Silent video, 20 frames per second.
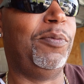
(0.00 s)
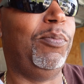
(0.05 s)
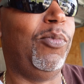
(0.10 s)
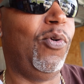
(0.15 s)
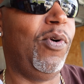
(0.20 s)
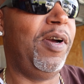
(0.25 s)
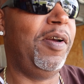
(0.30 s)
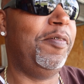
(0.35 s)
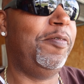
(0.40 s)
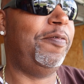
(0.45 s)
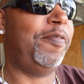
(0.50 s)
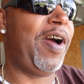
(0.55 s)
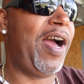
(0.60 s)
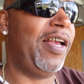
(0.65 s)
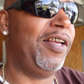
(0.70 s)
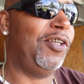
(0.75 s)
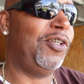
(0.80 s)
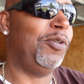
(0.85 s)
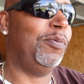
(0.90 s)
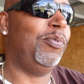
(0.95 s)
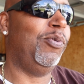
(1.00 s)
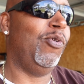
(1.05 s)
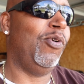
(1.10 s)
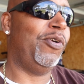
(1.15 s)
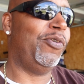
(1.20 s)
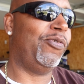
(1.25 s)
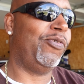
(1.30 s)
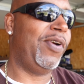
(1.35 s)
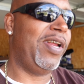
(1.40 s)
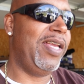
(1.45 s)
boy, fire
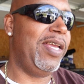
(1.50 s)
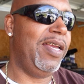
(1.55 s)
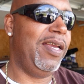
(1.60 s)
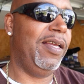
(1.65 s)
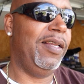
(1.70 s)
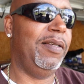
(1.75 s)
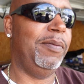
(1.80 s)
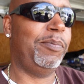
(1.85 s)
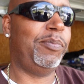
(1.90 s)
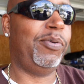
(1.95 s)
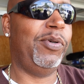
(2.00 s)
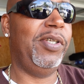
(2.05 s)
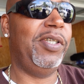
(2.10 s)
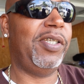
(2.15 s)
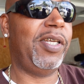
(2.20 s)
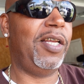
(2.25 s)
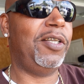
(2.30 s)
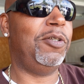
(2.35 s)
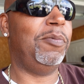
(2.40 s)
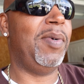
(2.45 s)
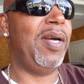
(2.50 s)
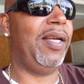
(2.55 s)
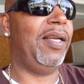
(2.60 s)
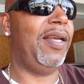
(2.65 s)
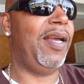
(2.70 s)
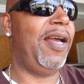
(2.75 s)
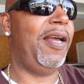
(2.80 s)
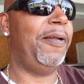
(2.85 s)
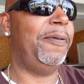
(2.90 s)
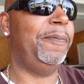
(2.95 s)
support red. Appreciate you, my
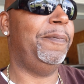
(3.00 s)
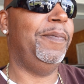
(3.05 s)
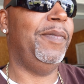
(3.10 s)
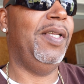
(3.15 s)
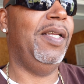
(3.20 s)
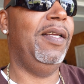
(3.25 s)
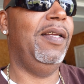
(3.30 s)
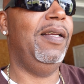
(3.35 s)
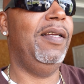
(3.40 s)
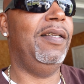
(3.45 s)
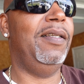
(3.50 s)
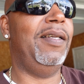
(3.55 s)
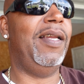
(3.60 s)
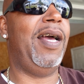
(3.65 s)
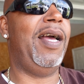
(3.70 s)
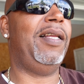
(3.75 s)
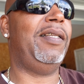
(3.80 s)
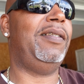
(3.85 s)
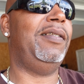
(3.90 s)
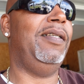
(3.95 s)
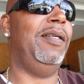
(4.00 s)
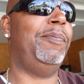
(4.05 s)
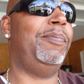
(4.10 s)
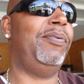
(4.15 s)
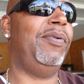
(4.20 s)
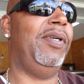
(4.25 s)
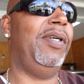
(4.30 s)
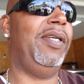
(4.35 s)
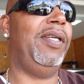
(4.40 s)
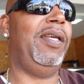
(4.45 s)
guy. Nasi,
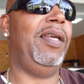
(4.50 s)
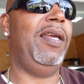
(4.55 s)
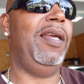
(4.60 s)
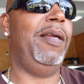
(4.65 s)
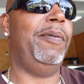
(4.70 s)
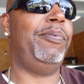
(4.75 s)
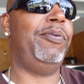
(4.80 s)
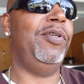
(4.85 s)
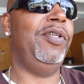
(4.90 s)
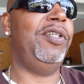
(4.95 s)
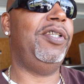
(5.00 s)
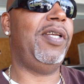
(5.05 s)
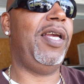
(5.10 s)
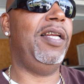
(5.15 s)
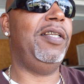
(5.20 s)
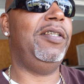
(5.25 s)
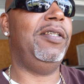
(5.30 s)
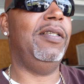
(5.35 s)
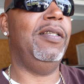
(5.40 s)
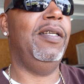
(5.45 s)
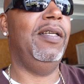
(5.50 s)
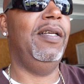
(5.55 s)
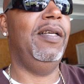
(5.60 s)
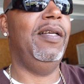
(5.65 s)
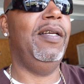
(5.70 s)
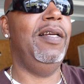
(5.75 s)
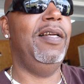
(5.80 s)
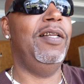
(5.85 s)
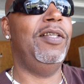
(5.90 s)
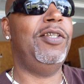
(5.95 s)
again, appreciate you.
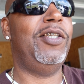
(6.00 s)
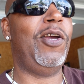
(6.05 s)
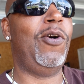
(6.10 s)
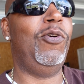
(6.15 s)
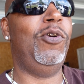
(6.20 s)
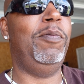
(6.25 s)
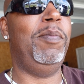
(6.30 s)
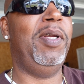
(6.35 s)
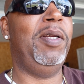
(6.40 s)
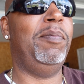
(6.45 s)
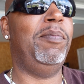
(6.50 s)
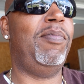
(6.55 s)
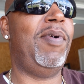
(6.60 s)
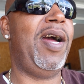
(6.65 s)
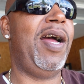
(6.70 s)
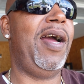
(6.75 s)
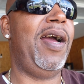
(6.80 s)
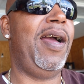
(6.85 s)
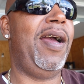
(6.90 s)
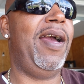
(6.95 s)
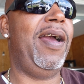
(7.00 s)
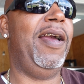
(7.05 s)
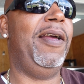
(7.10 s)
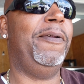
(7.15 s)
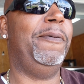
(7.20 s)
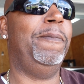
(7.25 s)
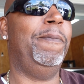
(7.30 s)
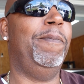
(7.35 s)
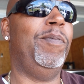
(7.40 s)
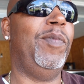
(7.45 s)
Tony McBride.
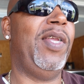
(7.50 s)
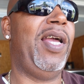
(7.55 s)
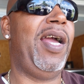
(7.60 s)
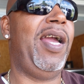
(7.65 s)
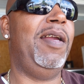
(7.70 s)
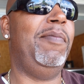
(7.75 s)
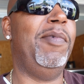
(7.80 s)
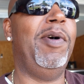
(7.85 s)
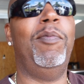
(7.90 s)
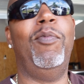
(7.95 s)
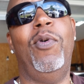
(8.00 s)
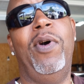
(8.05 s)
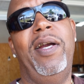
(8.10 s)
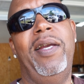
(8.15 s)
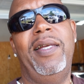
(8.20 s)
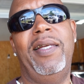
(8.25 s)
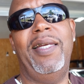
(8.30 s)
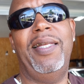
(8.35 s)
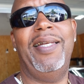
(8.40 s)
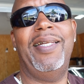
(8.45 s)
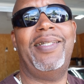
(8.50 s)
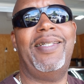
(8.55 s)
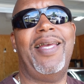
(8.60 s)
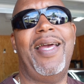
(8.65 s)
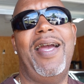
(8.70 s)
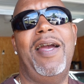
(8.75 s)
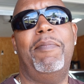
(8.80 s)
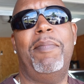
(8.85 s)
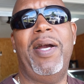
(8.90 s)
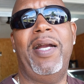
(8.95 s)
Hey, my boy,
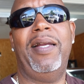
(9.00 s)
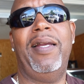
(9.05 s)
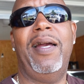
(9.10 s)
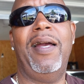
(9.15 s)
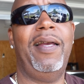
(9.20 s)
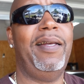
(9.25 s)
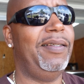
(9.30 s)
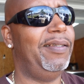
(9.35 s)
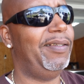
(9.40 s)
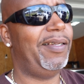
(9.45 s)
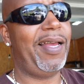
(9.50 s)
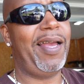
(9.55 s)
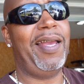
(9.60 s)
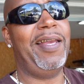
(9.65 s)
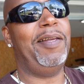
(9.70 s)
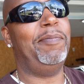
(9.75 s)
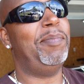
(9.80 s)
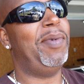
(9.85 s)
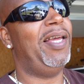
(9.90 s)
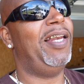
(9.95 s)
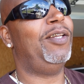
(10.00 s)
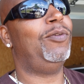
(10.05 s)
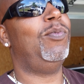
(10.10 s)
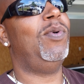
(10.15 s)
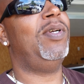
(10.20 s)
anytime, my guy. Hey, man, that's